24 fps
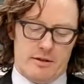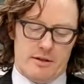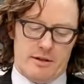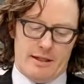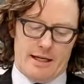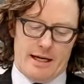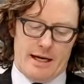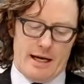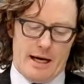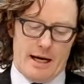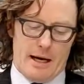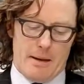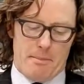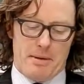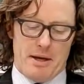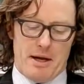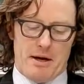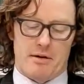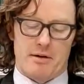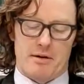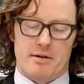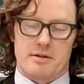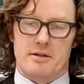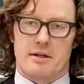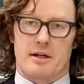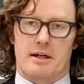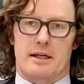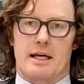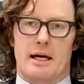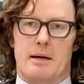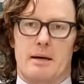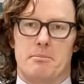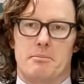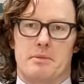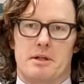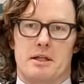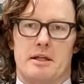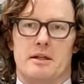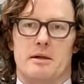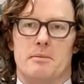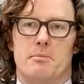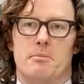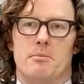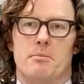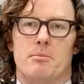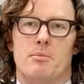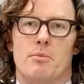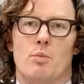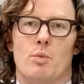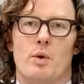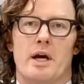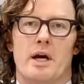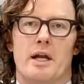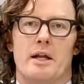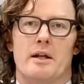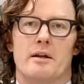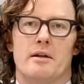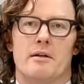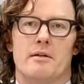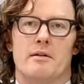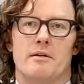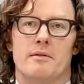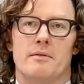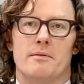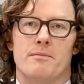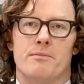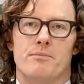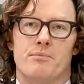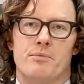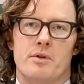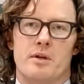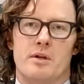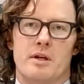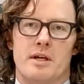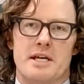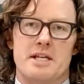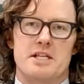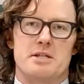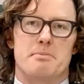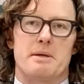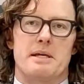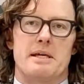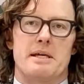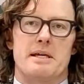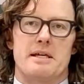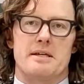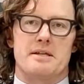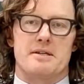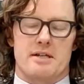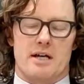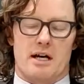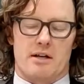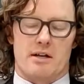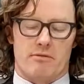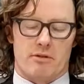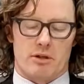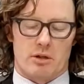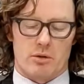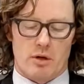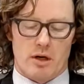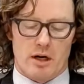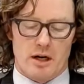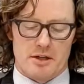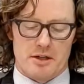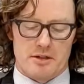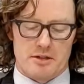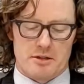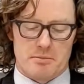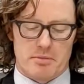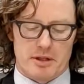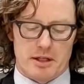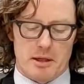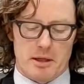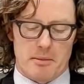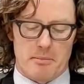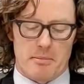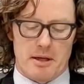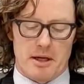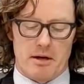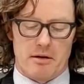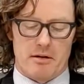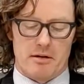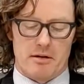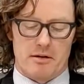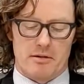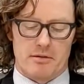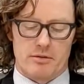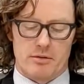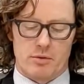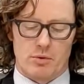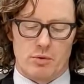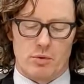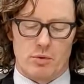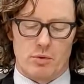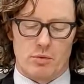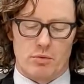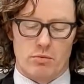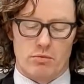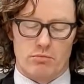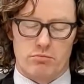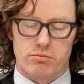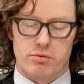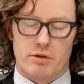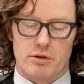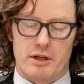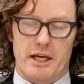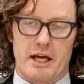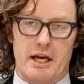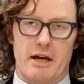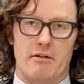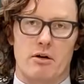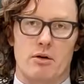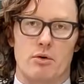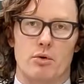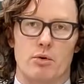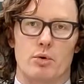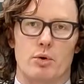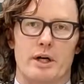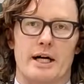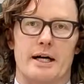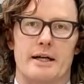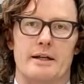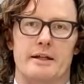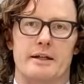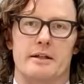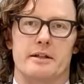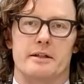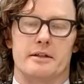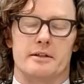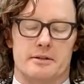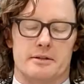a parent accompanying them when his peers aren't required to bring a parent or carer or guardian.